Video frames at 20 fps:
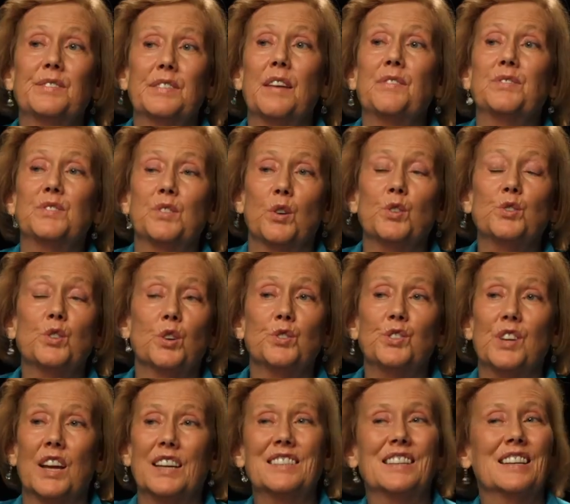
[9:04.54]
of social
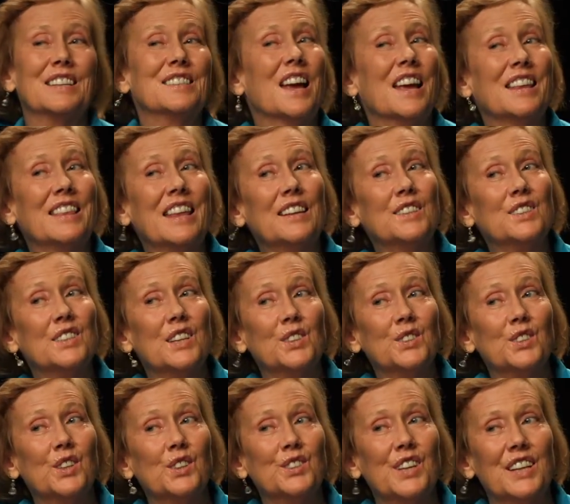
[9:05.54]
justice. I think
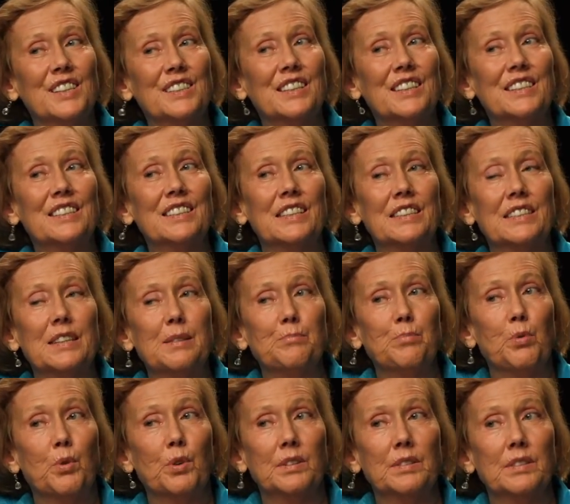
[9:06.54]
social justice is
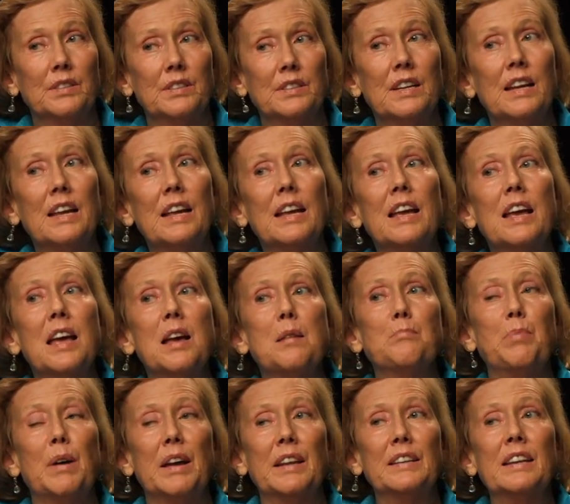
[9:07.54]
important,
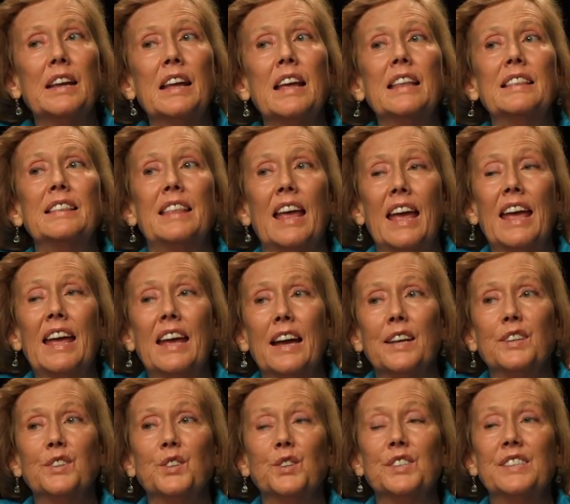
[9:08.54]
but they
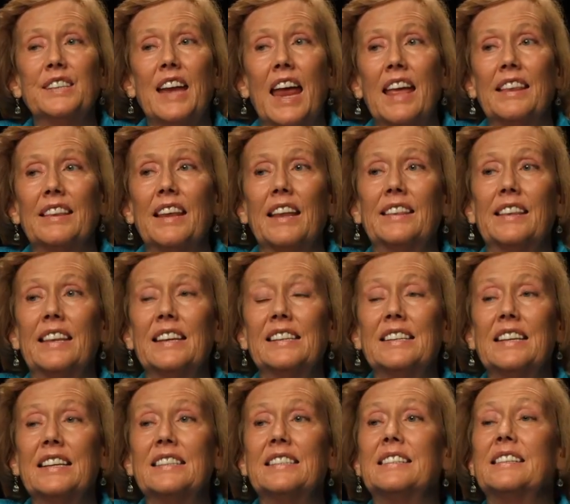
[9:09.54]
understand that
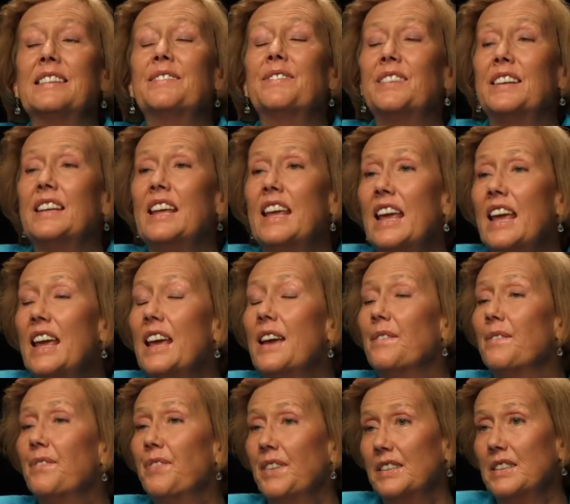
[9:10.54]
this is key
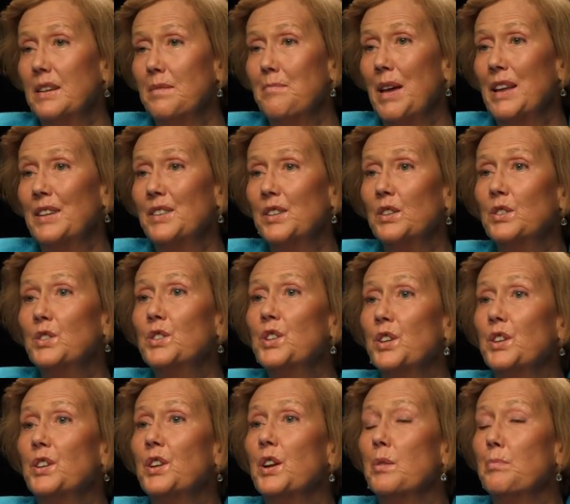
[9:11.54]
and fundamental
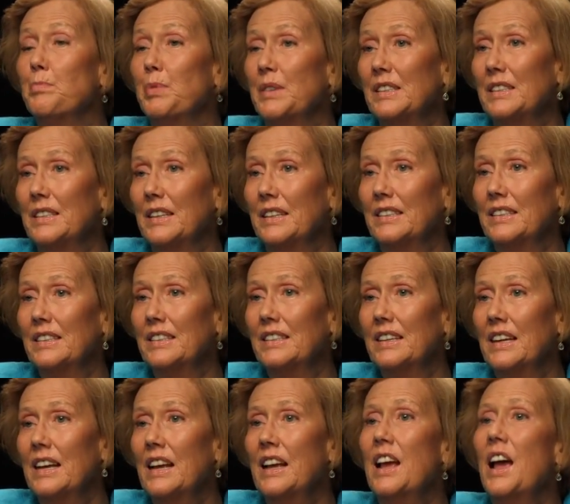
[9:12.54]
to their business.
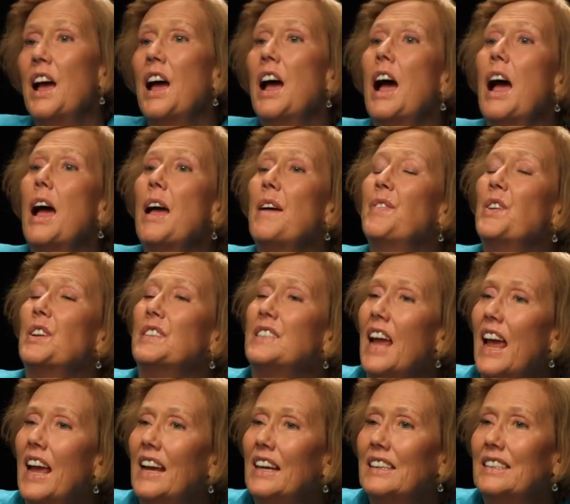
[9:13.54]
If you
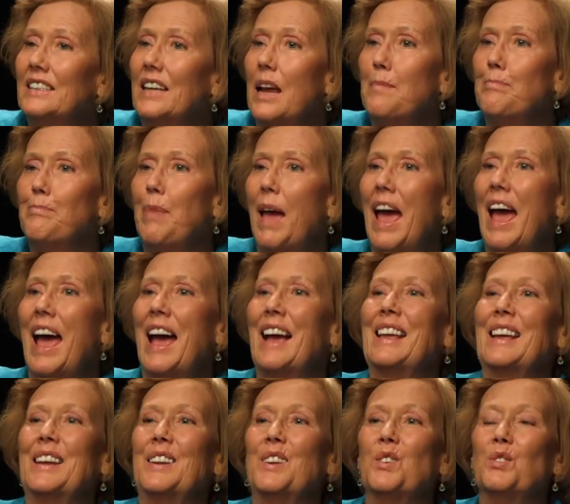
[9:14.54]
take a step back
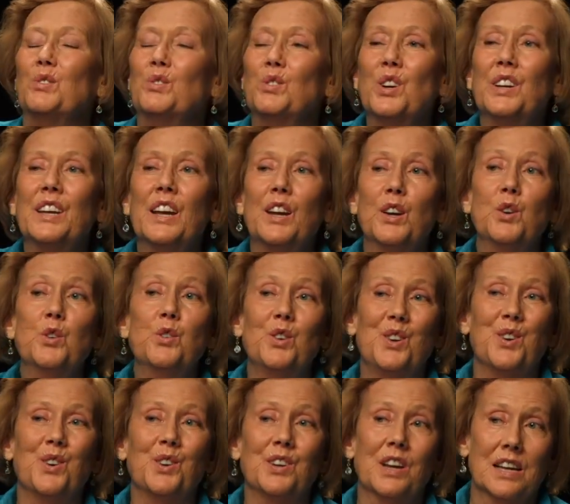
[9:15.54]
and you look at who
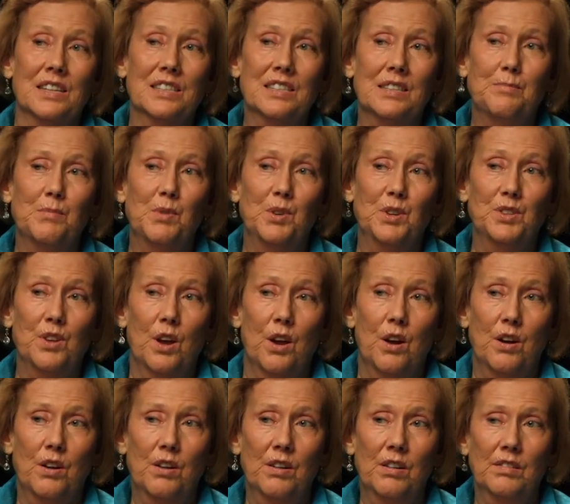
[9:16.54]
your customers
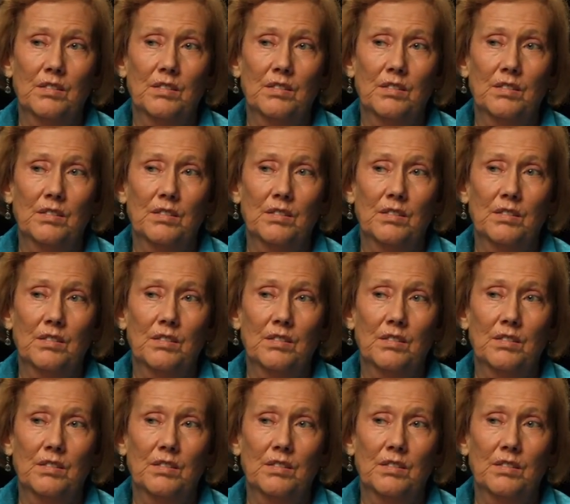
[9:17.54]
are,